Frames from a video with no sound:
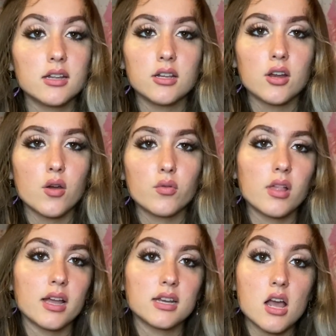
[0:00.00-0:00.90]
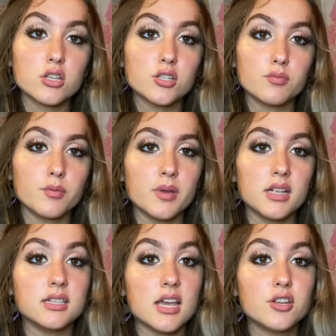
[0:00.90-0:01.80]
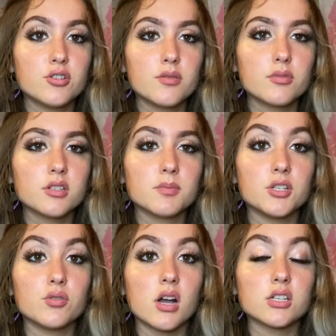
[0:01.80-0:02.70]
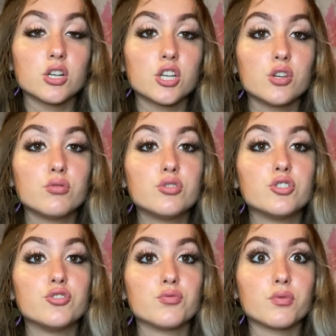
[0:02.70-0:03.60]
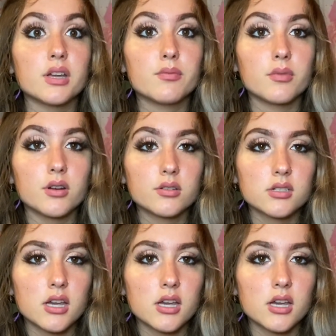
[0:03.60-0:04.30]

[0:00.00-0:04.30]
you know, like not super big daydreamers, but you guys are huge dreamers.